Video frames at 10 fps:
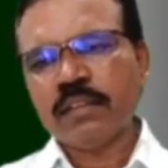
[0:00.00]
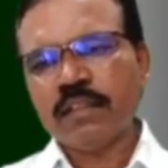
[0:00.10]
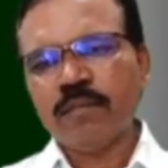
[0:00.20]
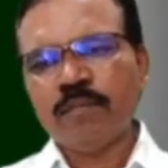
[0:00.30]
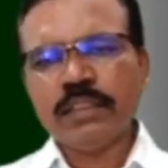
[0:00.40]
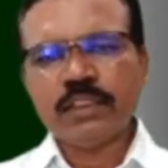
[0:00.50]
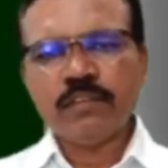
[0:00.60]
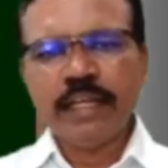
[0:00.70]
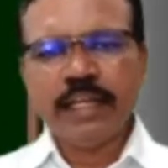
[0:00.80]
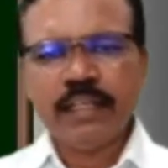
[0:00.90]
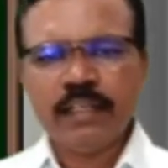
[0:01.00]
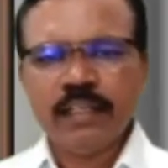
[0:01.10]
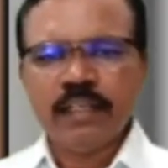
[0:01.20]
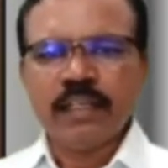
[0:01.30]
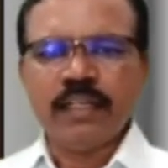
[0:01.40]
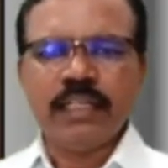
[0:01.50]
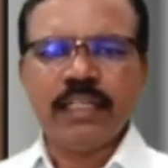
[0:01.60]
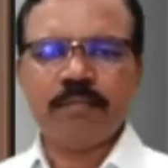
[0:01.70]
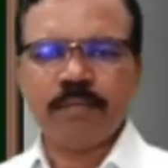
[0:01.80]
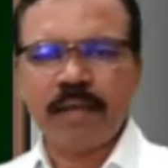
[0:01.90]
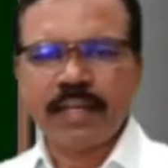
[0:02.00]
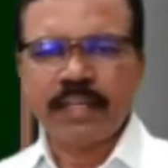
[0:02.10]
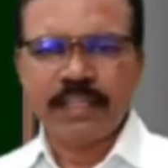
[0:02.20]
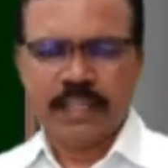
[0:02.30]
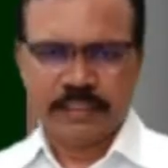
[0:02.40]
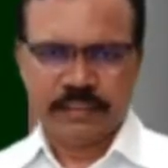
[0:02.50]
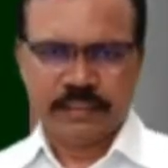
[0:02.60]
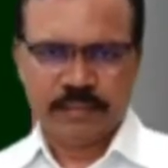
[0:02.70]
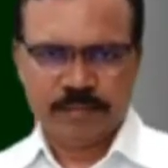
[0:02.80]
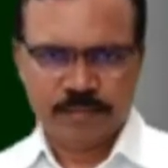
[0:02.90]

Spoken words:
means when df by dx